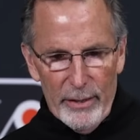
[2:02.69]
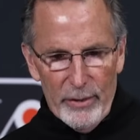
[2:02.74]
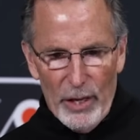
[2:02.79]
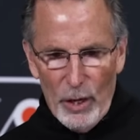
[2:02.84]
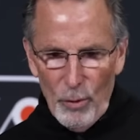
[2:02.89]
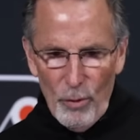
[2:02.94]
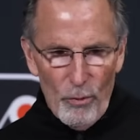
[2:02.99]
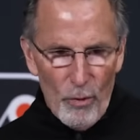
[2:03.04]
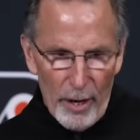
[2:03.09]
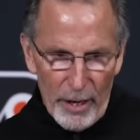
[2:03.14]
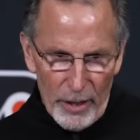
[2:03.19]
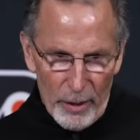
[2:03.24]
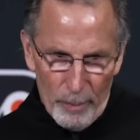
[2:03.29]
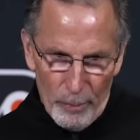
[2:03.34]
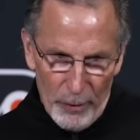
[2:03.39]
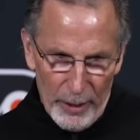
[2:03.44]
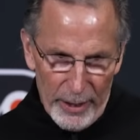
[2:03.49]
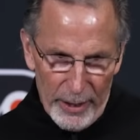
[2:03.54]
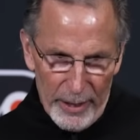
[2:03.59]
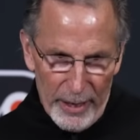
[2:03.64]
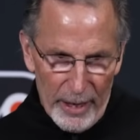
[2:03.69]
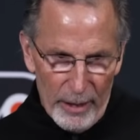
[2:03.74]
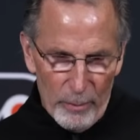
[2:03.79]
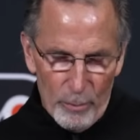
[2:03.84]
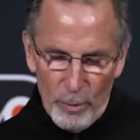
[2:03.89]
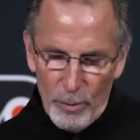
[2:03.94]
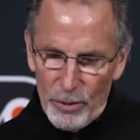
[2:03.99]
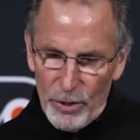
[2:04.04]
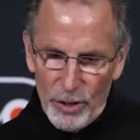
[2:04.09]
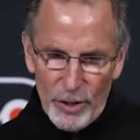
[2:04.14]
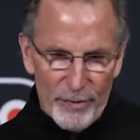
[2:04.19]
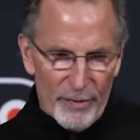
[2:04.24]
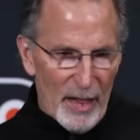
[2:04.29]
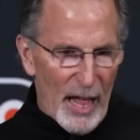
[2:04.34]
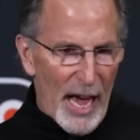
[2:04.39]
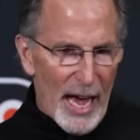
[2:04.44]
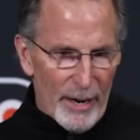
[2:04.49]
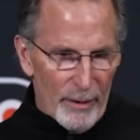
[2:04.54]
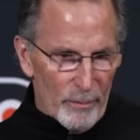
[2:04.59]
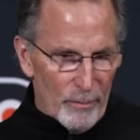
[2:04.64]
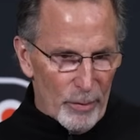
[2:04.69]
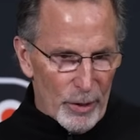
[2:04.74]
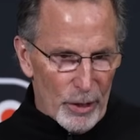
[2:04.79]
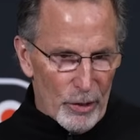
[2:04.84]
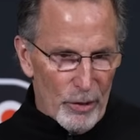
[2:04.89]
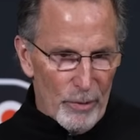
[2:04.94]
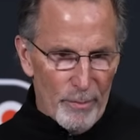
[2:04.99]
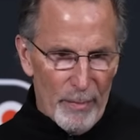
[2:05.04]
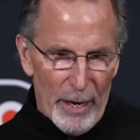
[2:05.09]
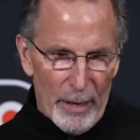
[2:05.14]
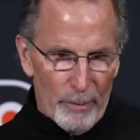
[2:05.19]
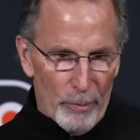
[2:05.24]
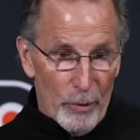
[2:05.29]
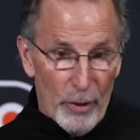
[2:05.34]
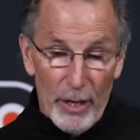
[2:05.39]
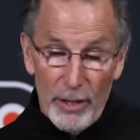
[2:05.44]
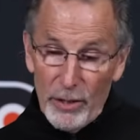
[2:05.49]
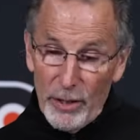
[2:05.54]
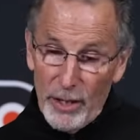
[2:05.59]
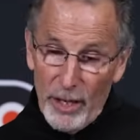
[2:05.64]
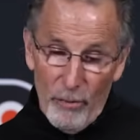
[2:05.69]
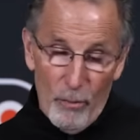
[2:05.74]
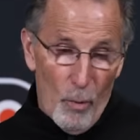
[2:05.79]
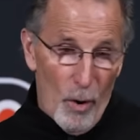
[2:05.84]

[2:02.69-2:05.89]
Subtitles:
They were ready to play tonight. We were just flat. We couldn't make plays. And give